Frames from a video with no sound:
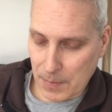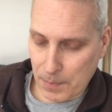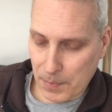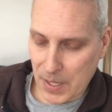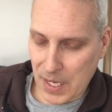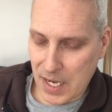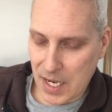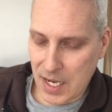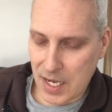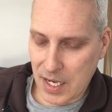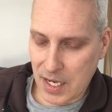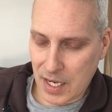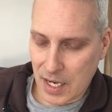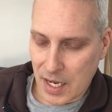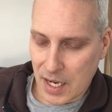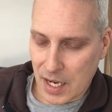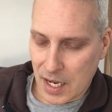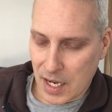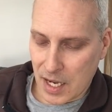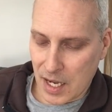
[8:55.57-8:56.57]
P.
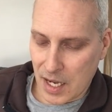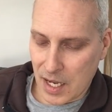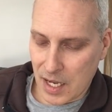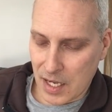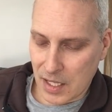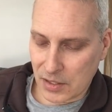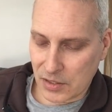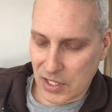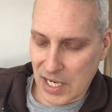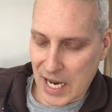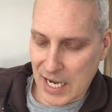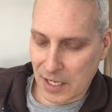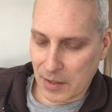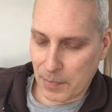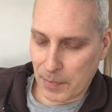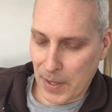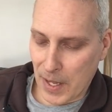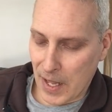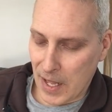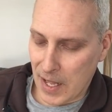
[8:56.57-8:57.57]

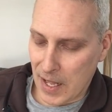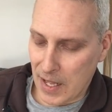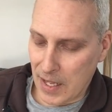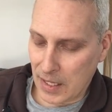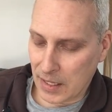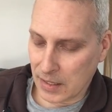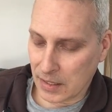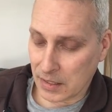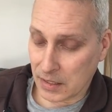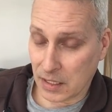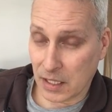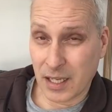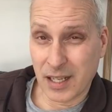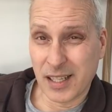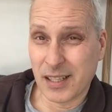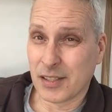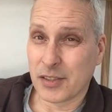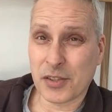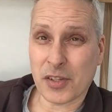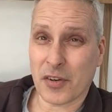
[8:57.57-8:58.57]
Arjakpar,
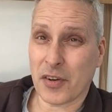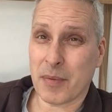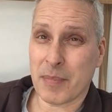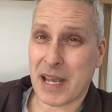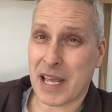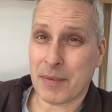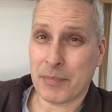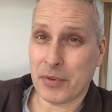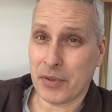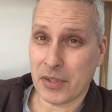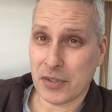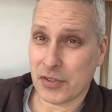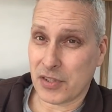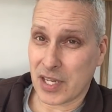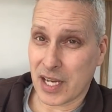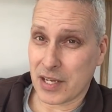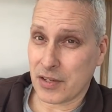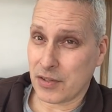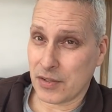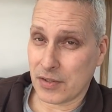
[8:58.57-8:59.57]
sorry about
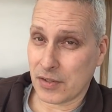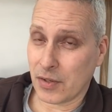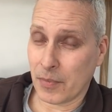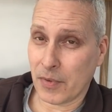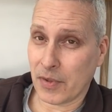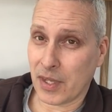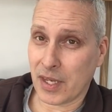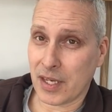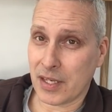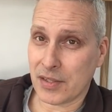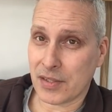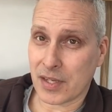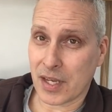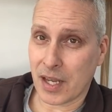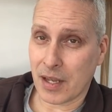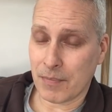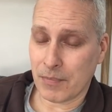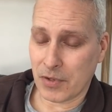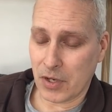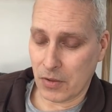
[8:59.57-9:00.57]
pronunciation, some of these
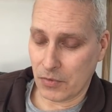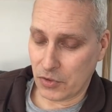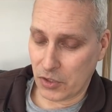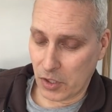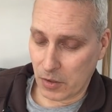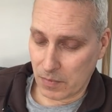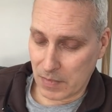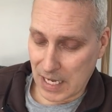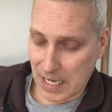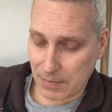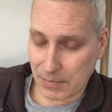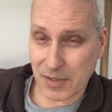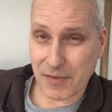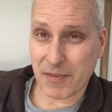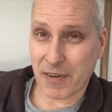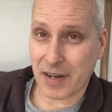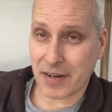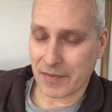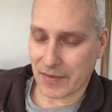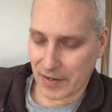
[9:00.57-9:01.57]
YouTube names are
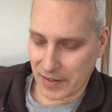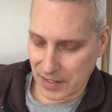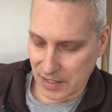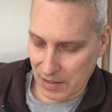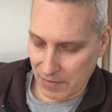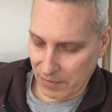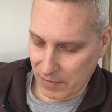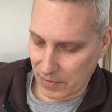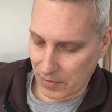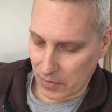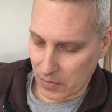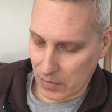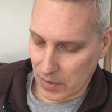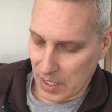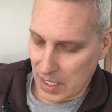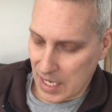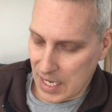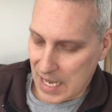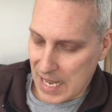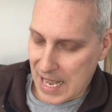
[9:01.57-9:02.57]
very, very difficult,
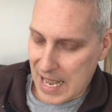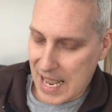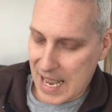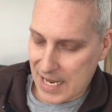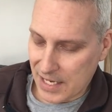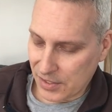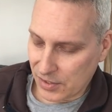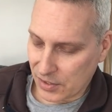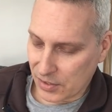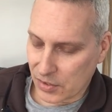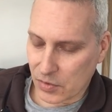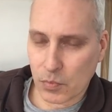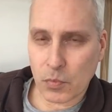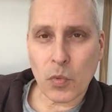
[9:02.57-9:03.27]
asks,